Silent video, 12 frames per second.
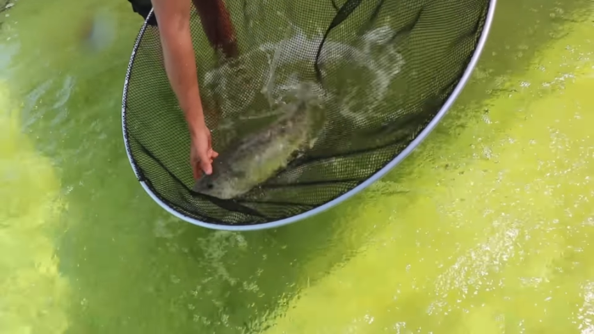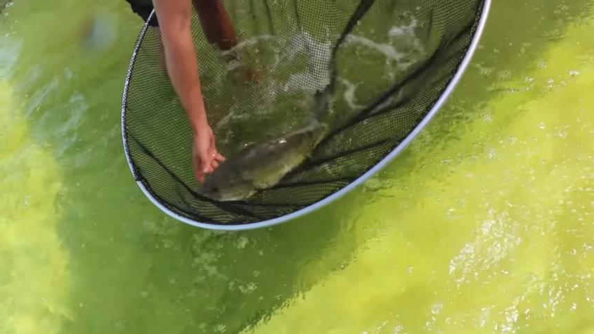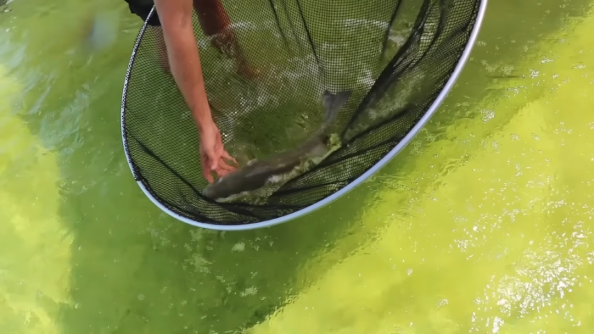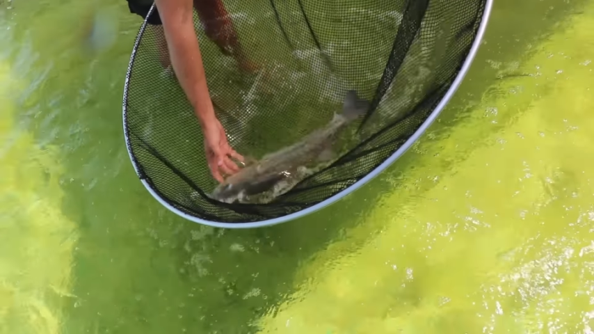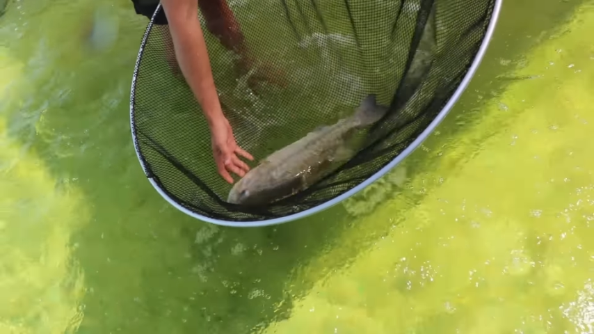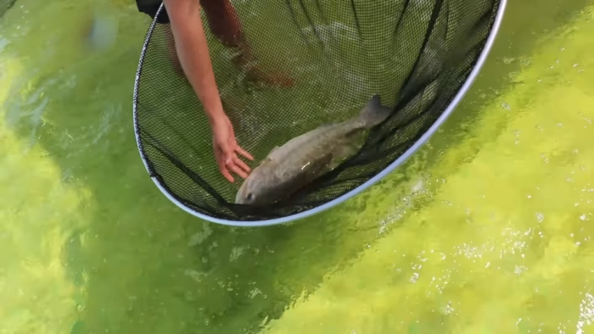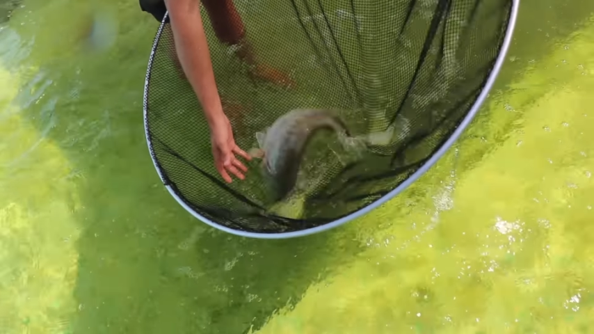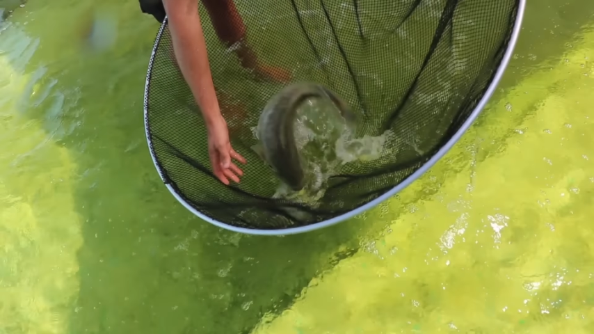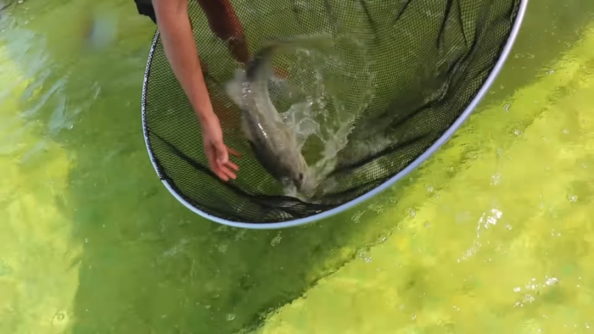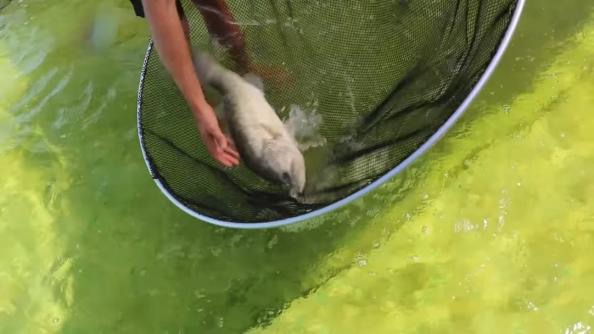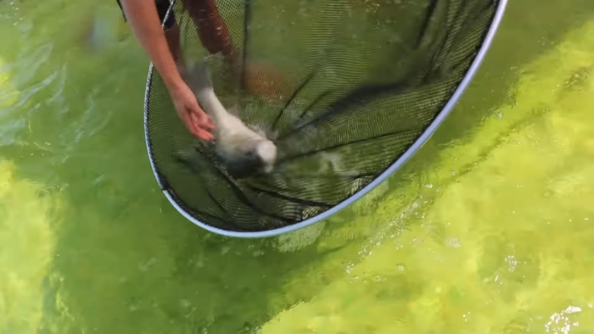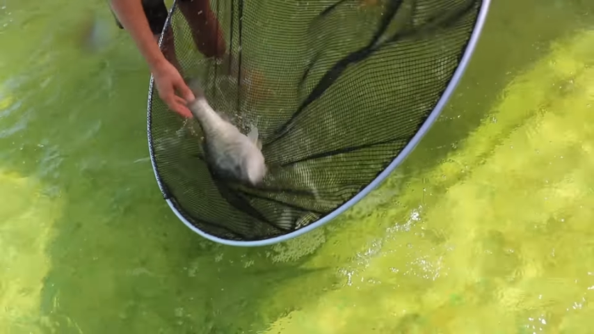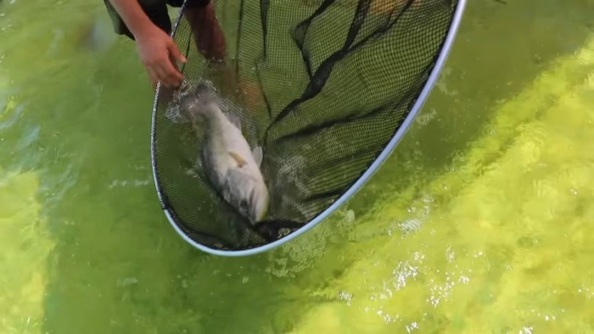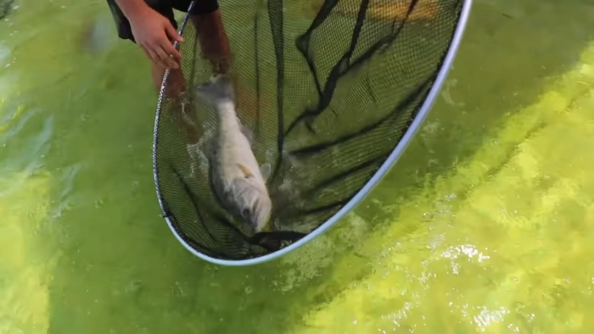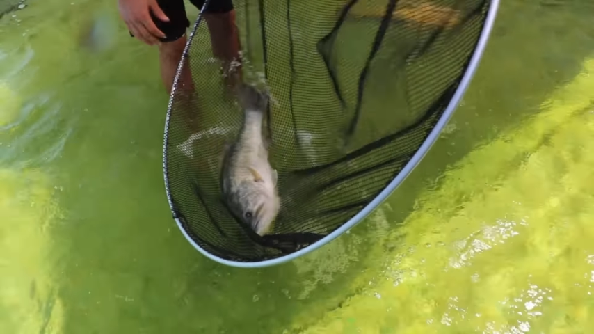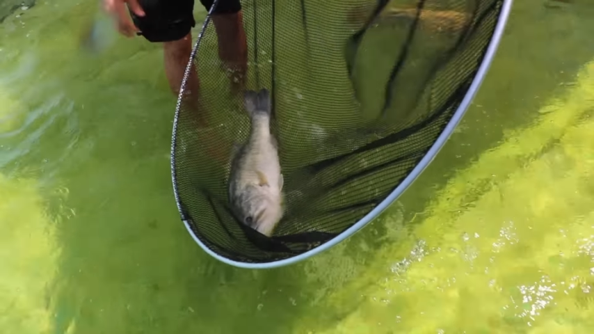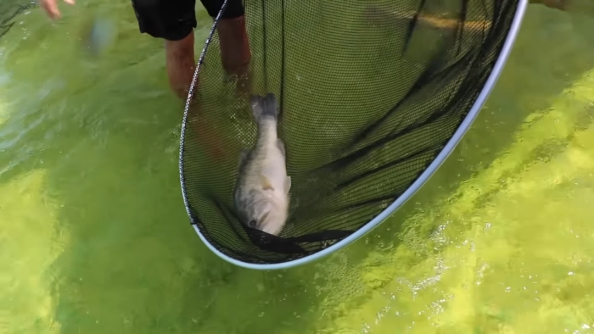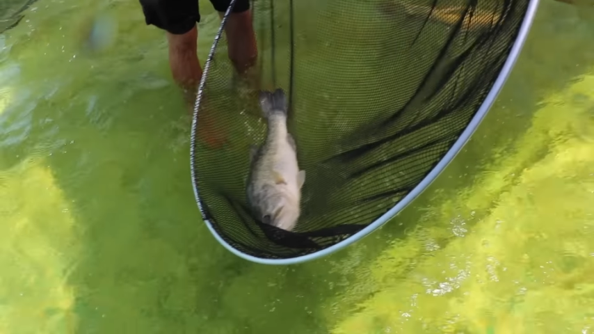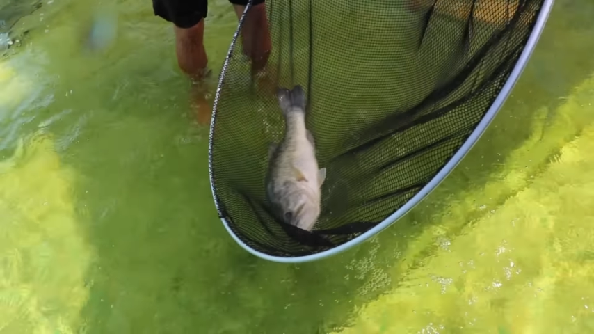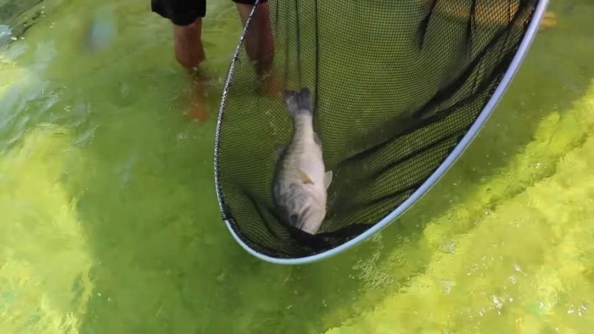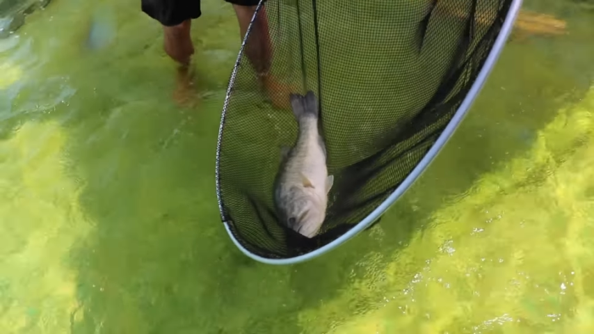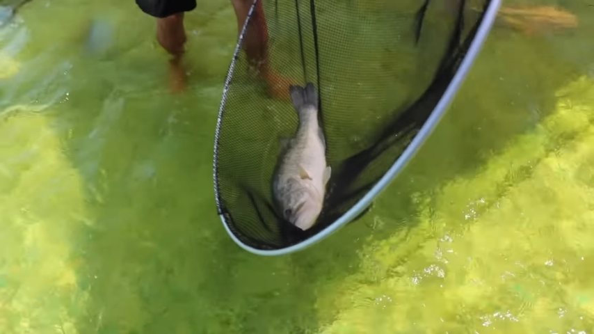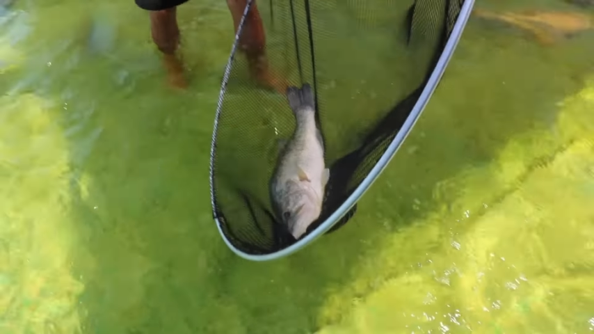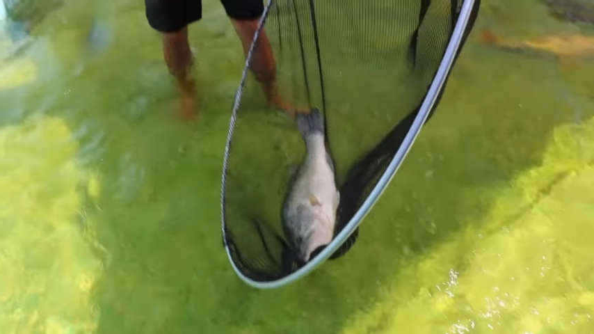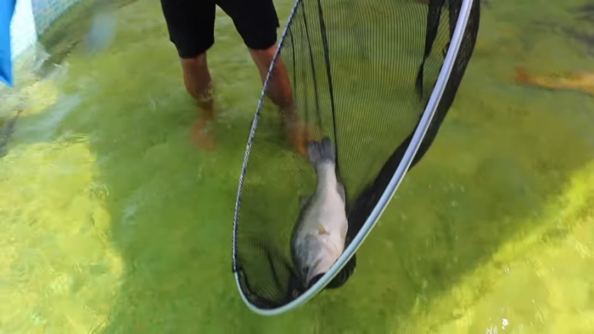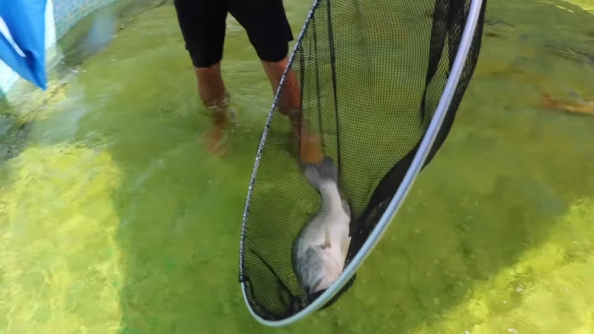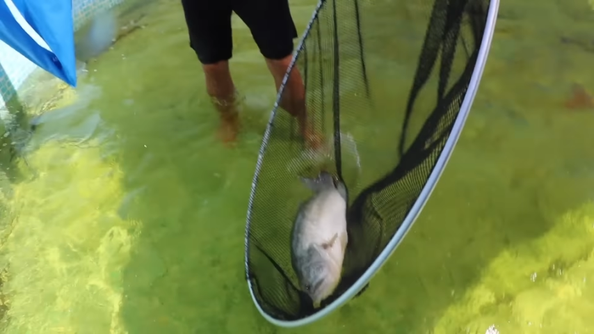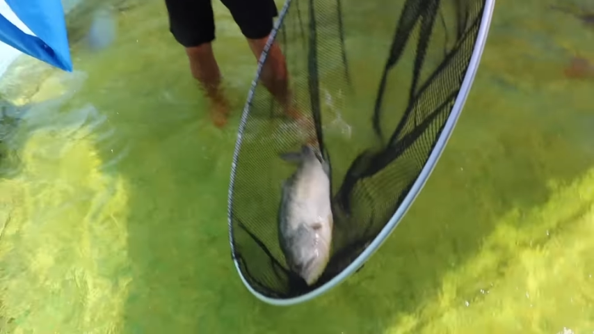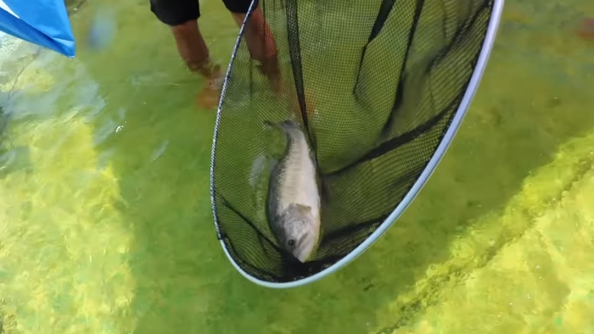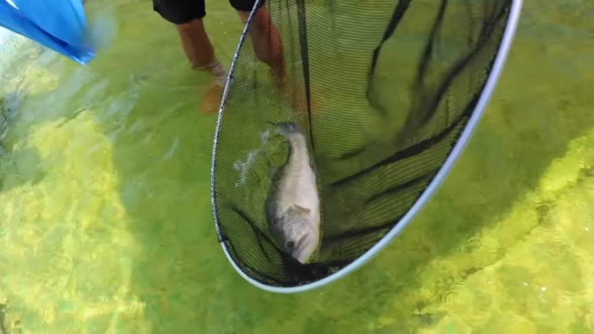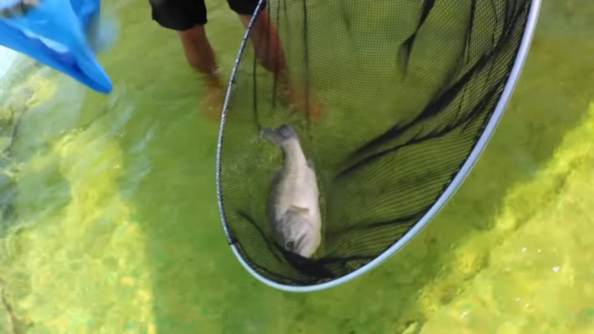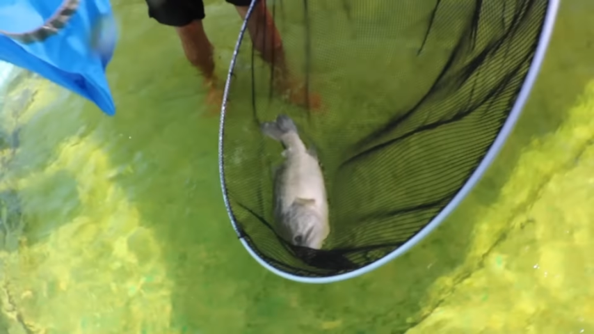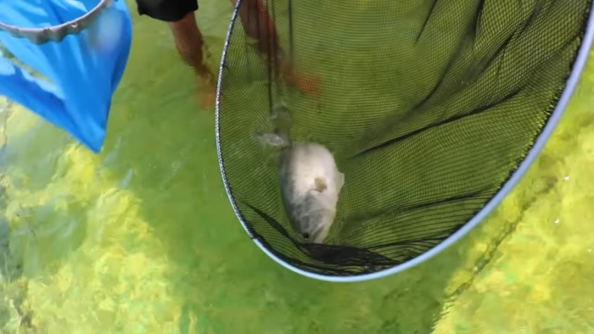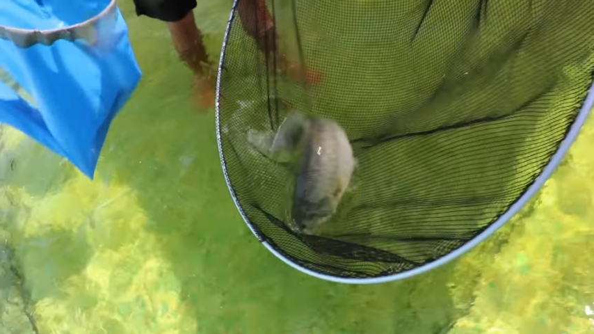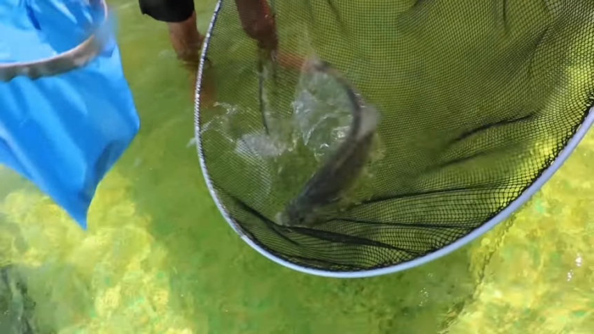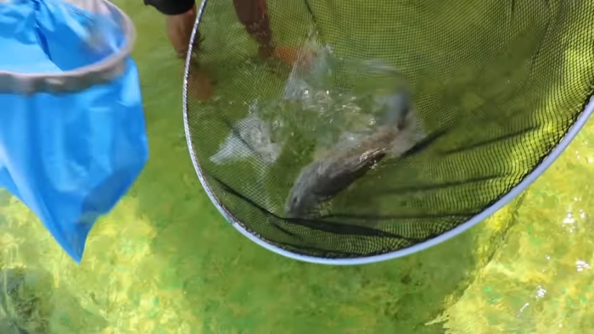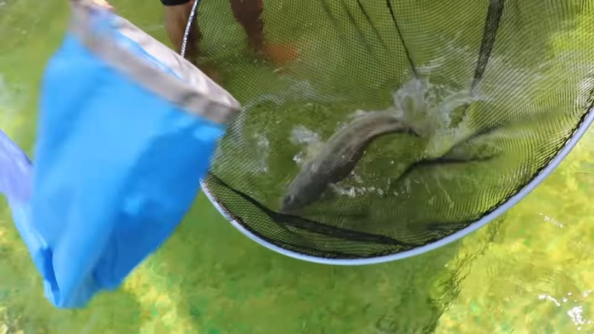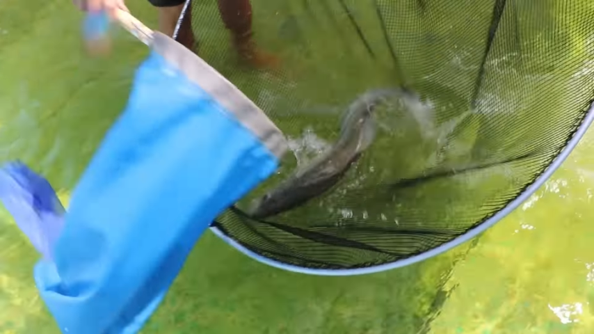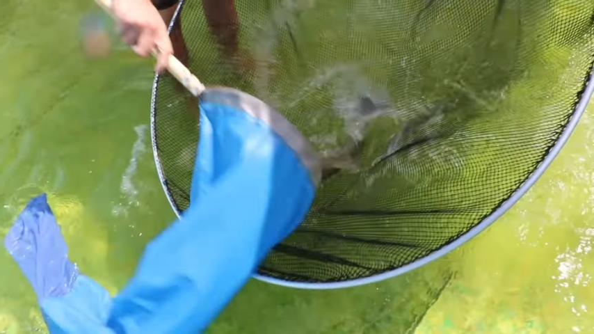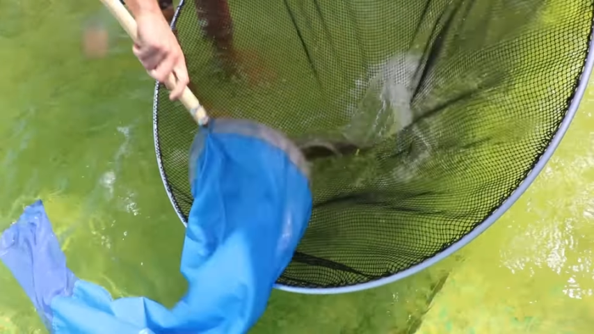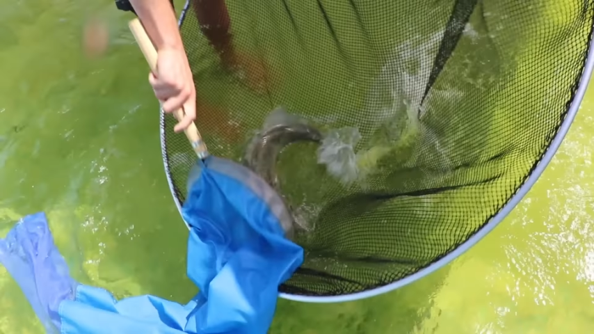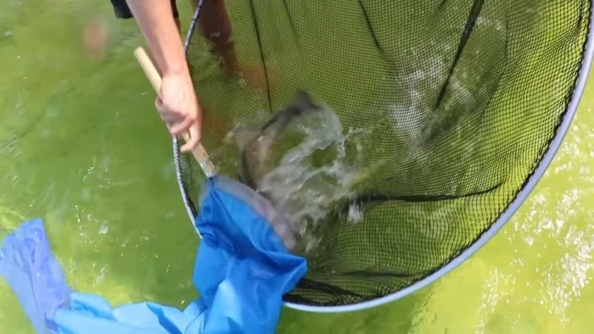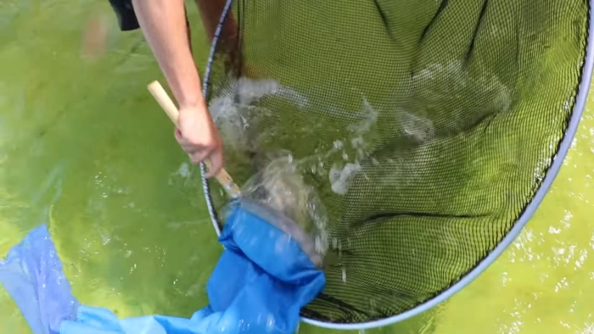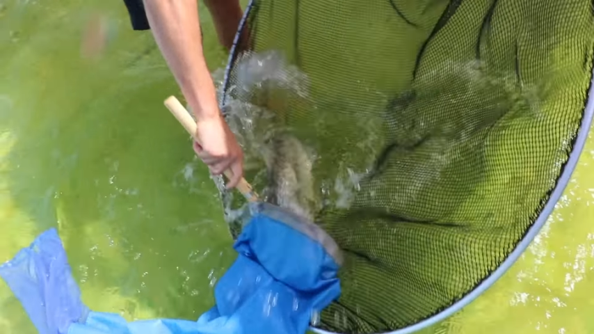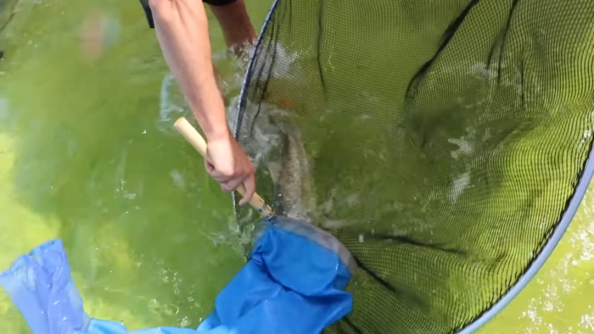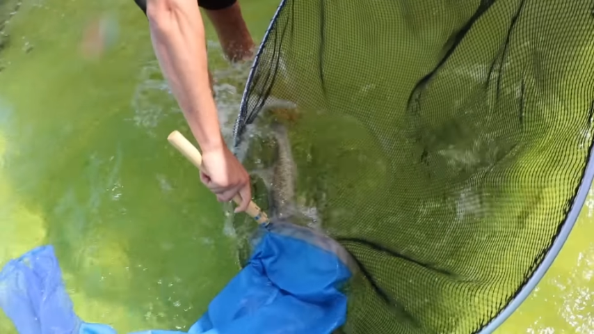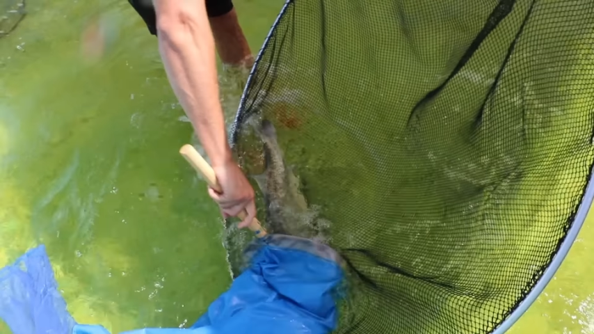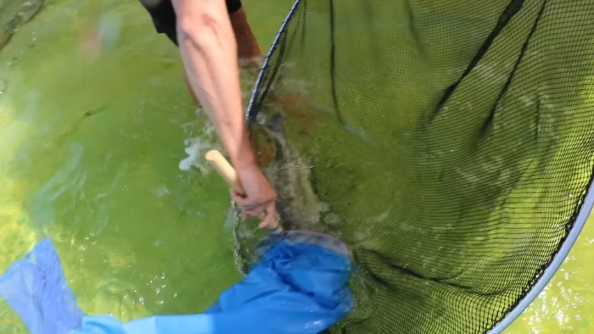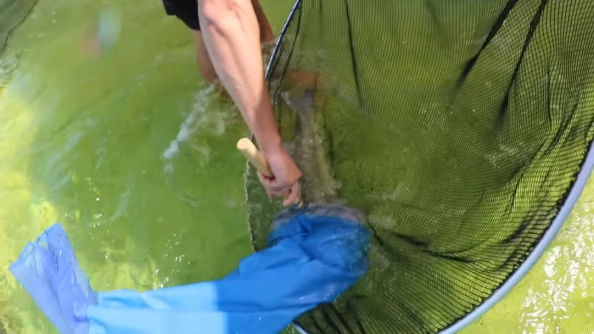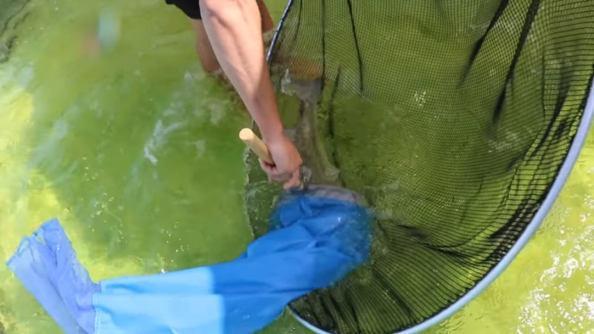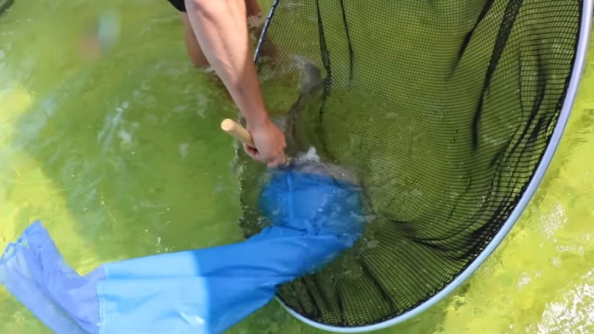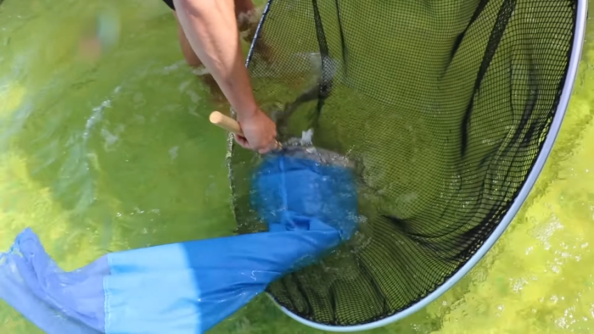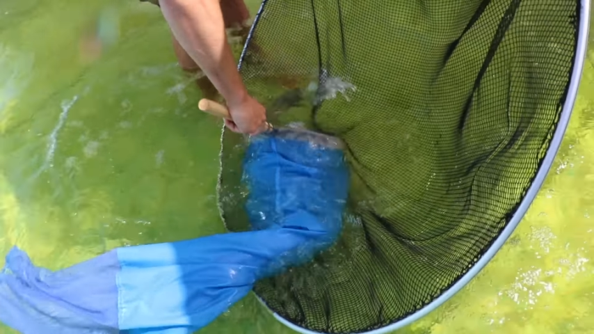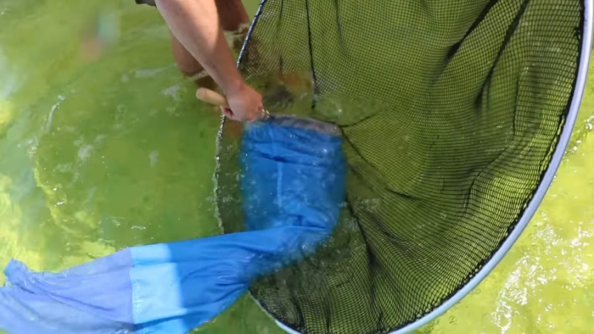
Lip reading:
[unreadable: no face in view]